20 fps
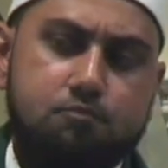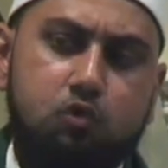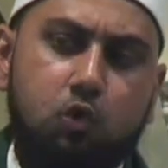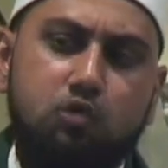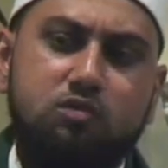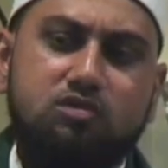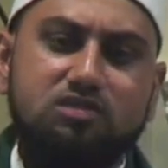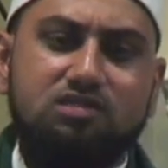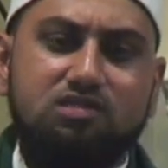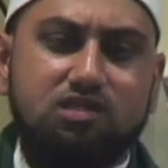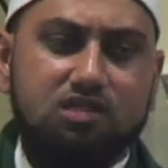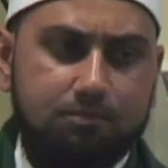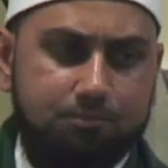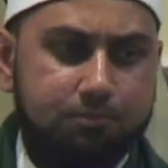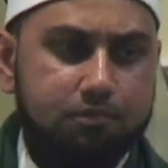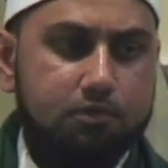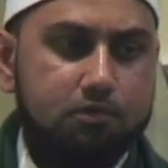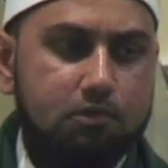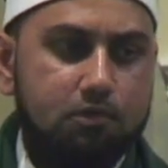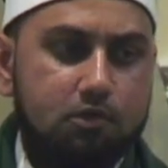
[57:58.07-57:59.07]
going to
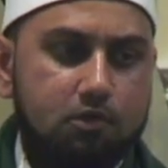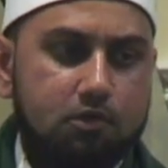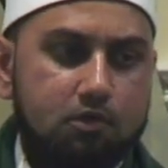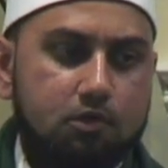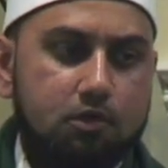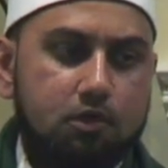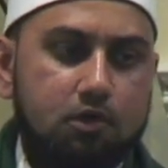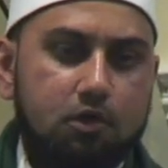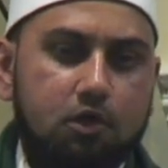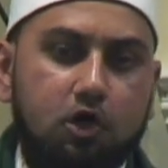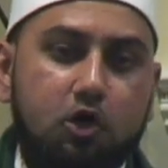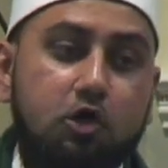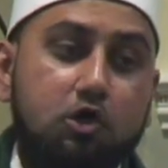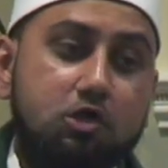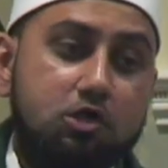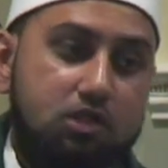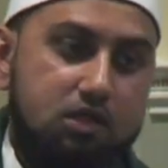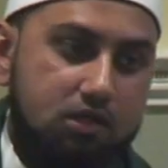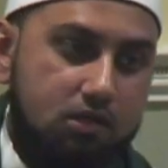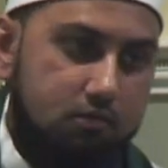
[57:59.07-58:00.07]
sleep
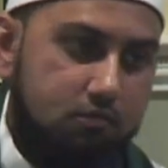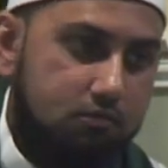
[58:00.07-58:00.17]
early